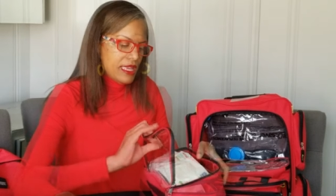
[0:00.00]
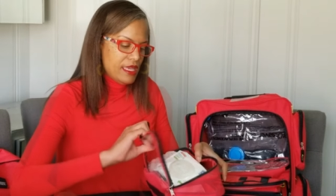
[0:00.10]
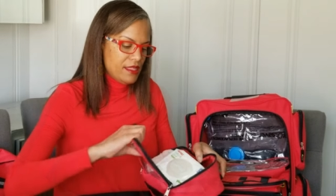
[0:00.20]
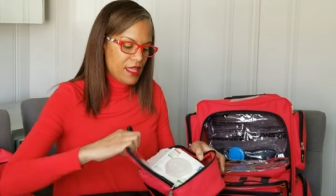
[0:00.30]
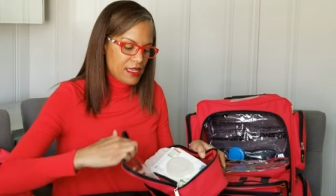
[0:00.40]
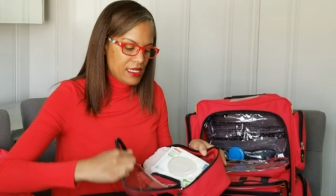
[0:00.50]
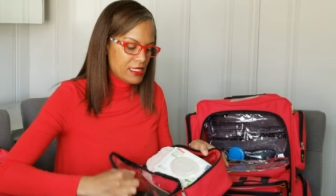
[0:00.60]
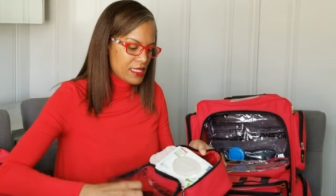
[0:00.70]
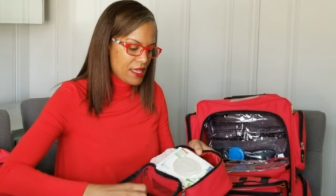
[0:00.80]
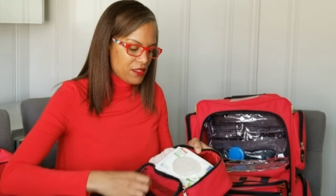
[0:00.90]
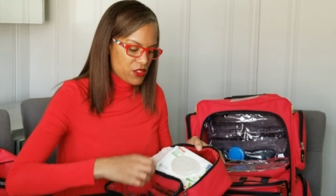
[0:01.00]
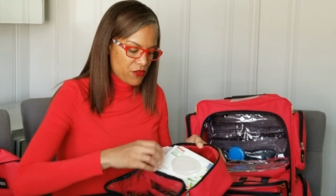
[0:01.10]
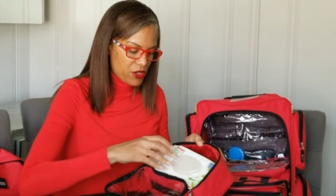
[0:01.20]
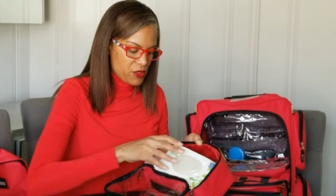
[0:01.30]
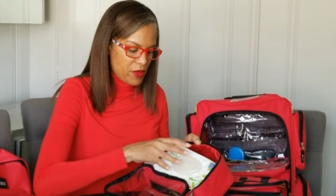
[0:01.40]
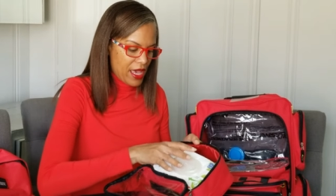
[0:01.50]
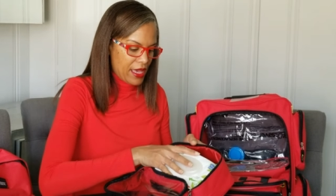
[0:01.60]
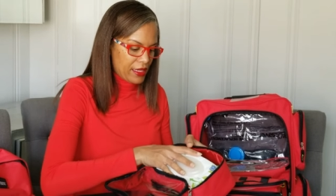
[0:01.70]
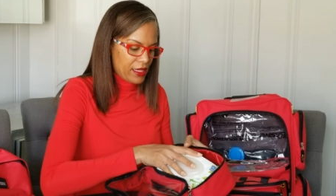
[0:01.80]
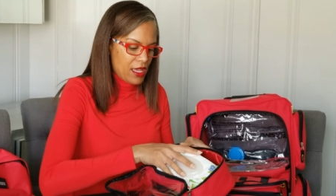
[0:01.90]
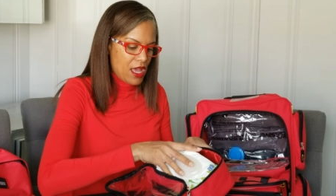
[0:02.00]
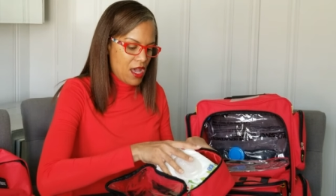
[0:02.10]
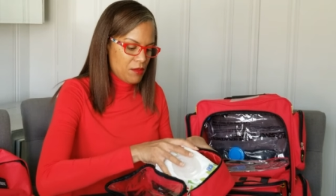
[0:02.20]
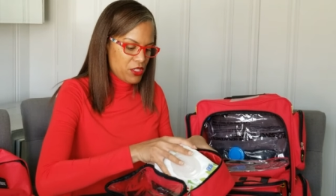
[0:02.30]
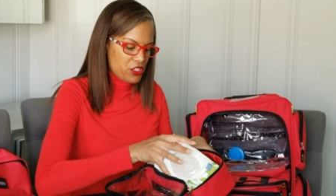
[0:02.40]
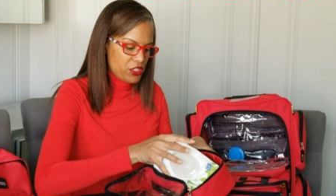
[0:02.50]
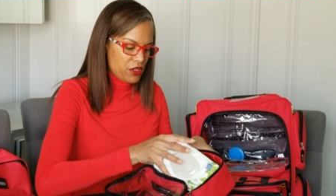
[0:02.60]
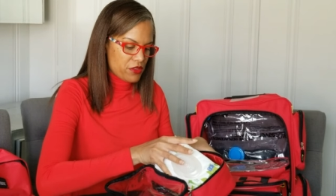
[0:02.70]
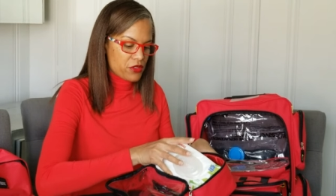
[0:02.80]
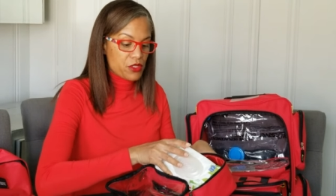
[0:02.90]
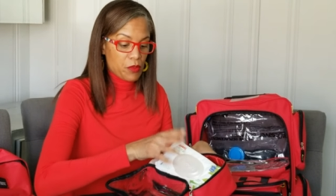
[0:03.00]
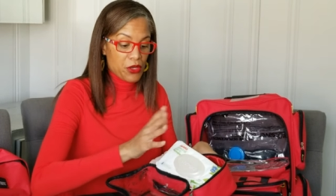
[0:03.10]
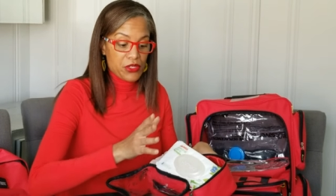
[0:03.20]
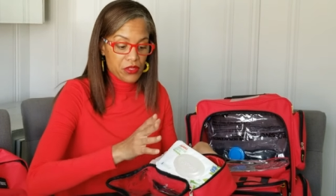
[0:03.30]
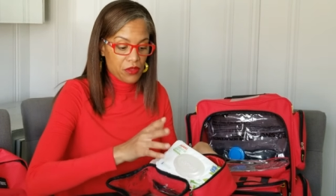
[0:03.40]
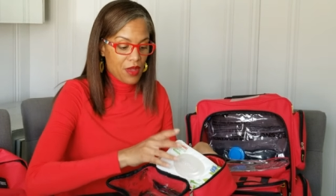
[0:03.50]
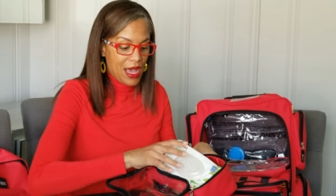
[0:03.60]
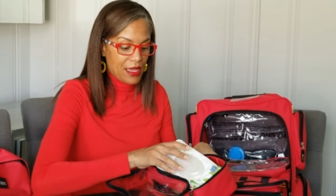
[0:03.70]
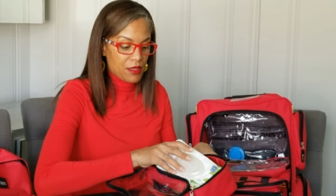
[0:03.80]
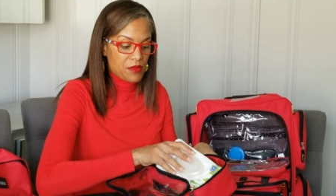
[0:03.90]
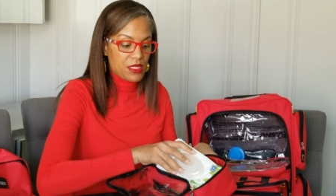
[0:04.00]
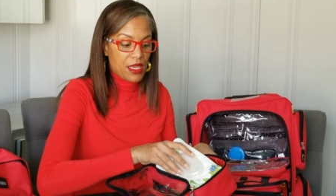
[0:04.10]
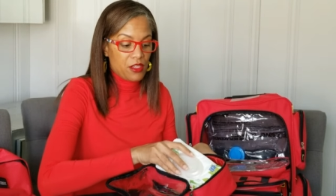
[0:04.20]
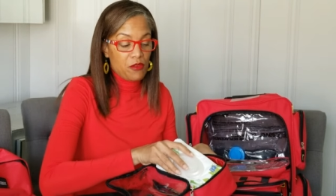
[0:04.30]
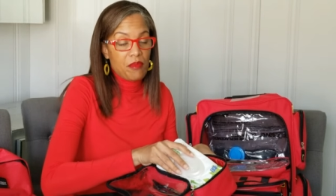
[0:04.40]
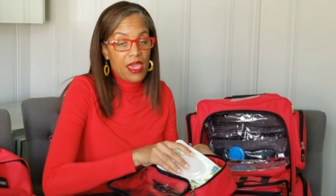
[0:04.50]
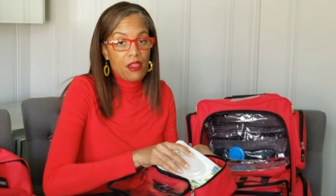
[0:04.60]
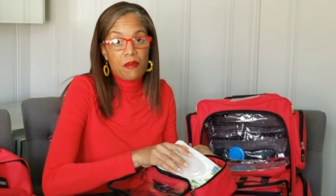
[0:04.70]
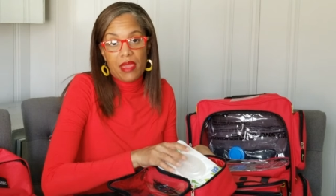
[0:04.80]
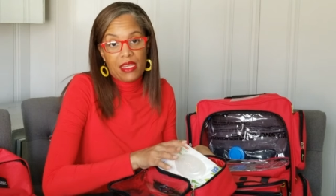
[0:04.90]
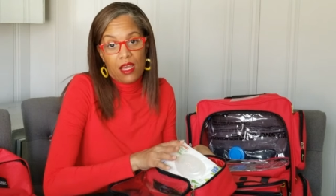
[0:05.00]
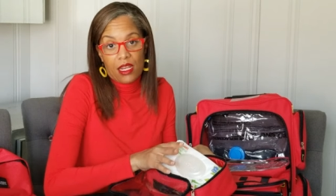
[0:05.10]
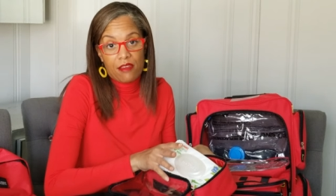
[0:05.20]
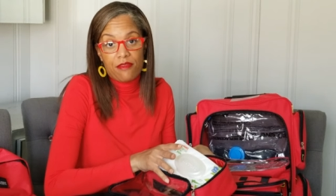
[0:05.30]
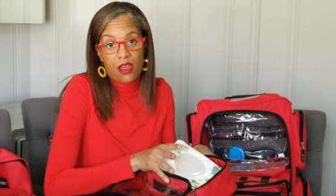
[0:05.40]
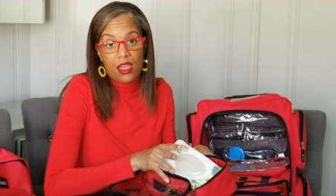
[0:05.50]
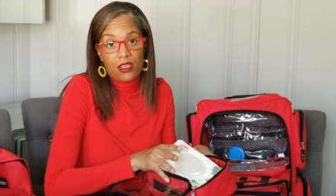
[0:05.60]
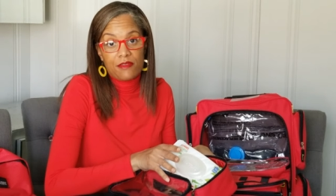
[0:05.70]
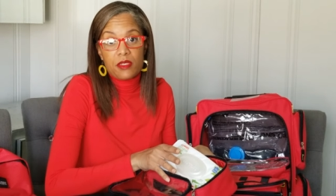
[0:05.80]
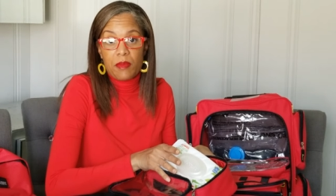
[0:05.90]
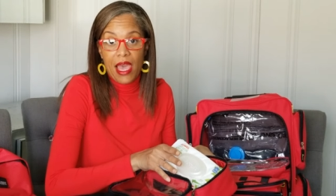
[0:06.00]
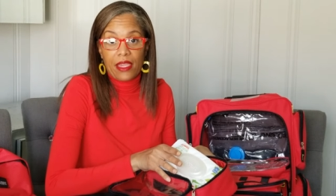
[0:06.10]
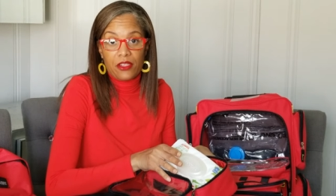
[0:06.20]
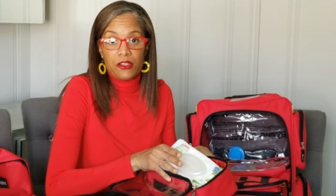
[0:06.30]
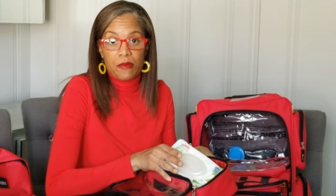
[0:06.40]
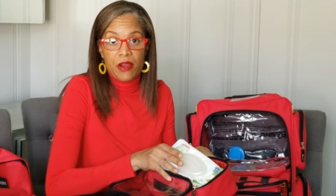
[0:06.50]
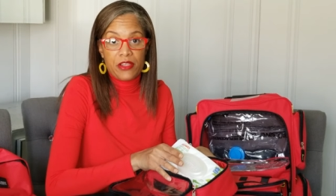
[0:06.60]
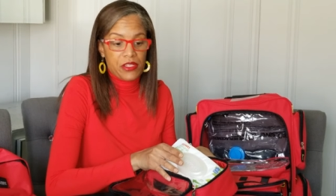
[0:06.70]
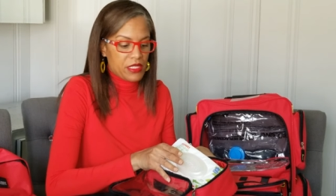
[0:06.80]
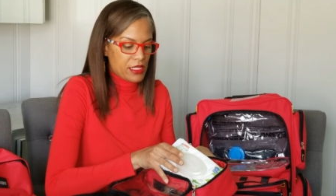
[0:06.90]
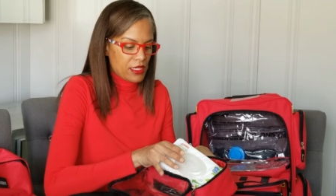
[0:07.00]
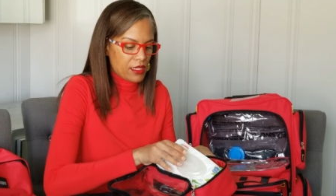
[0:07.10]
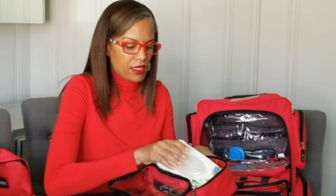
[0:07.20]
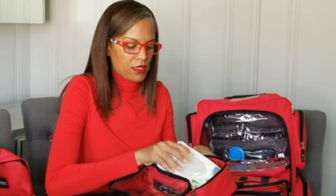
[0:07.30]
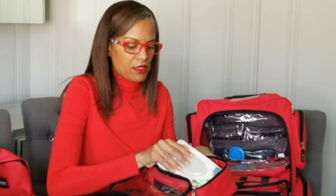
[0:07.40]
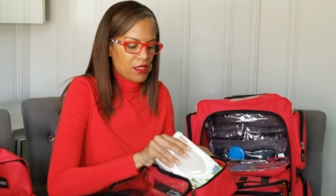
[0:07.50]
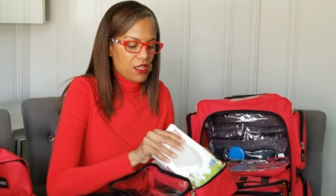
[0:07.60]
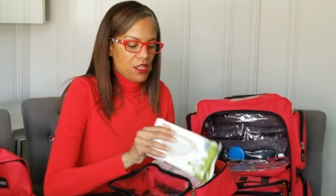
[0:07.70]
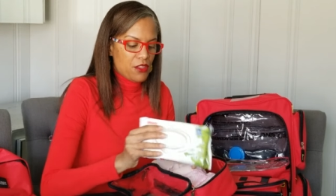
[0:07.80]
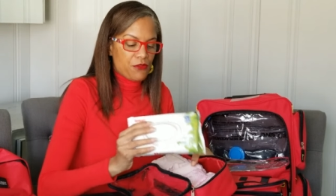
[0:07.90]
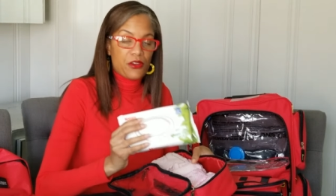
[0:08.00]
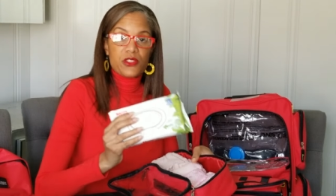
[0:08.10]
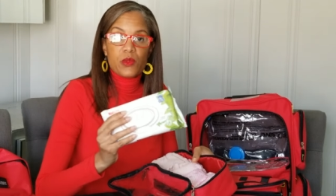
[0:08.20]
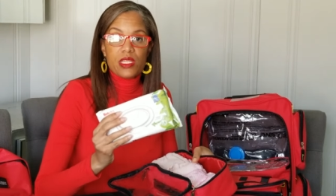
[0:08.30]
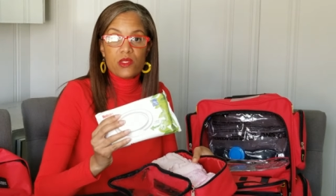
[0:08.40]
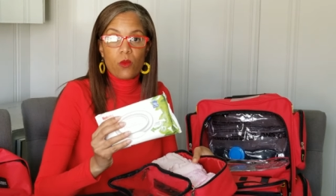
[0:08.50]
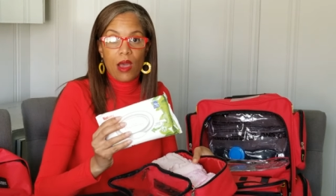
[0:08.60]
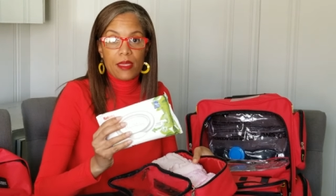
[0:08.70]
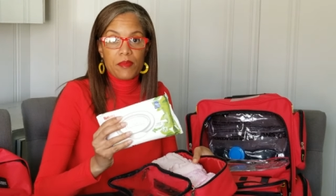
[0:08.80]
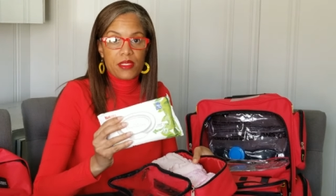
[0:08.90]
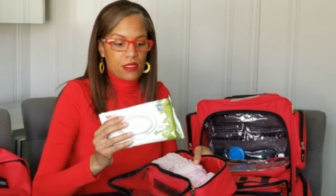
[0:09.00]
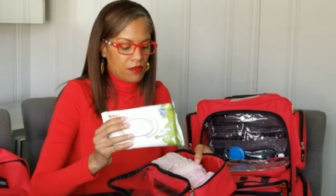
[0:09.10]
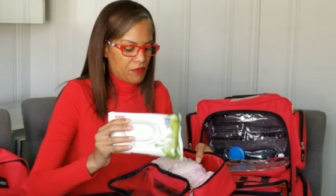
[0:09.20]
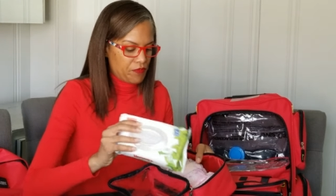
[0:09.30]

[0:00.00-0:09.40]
In the, inside this first pack, I'm going to share there's some personal items that you may or may not have thought of to pack in your emergency kit. The first one is wipes.